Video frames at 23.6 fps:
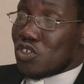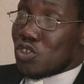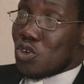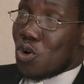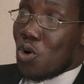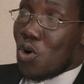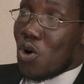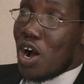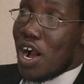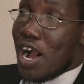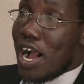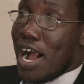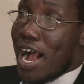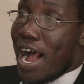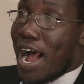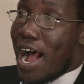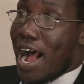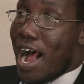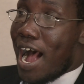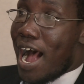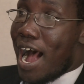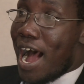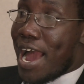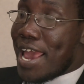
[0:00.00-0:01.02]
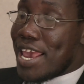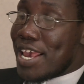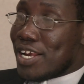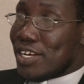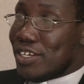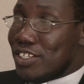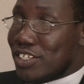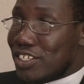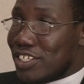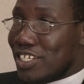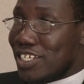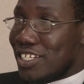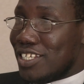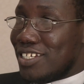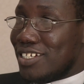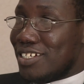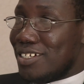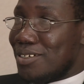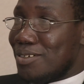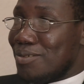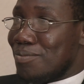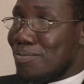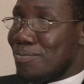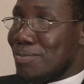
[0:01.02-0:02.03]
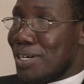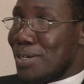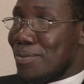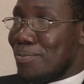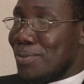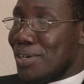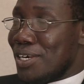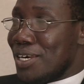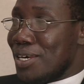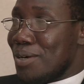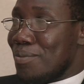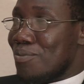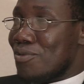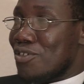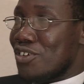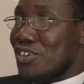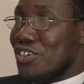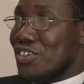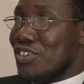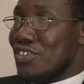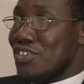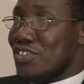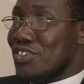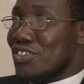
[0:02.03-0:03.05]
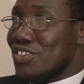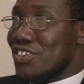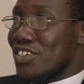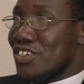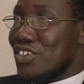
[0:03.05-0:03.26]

So I consider my being a priest